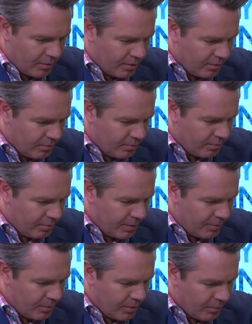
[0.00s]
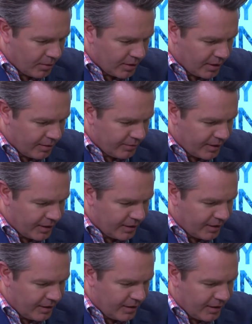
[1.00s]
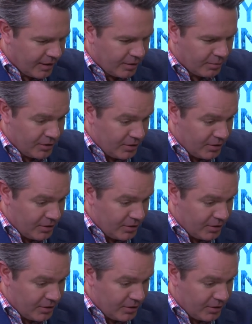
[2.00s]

one maybe one more. Got to find a good one.